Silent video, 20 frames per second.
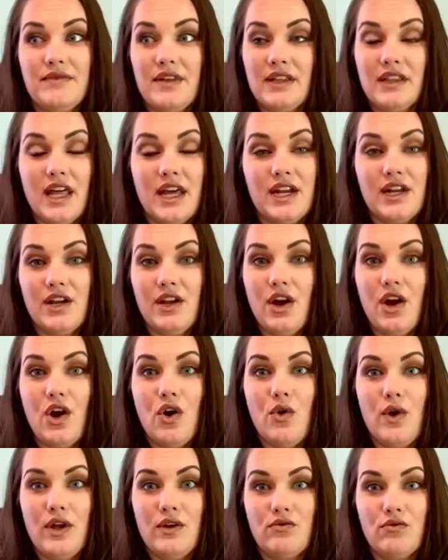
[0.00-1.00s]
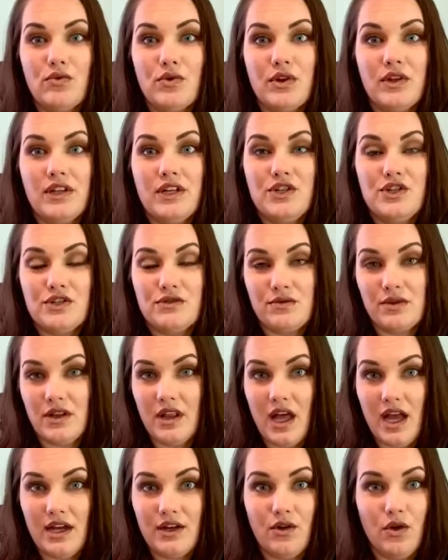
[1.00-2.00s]
let it go and really just
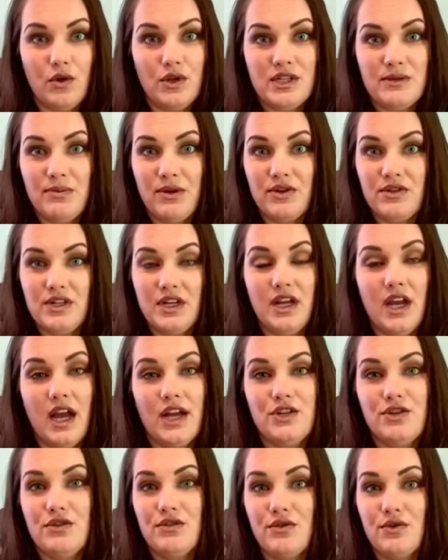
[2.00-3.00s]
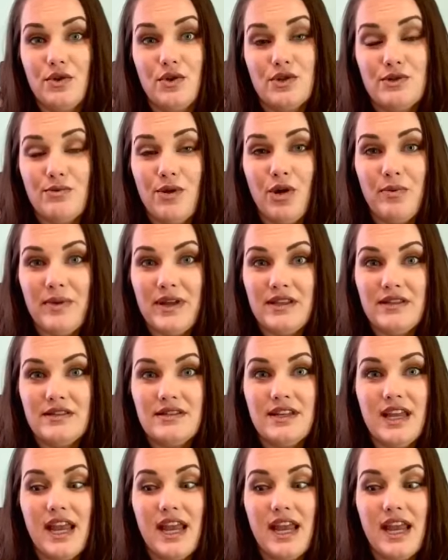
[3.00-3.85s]
rely on Holy Spirit to guide you through those moments.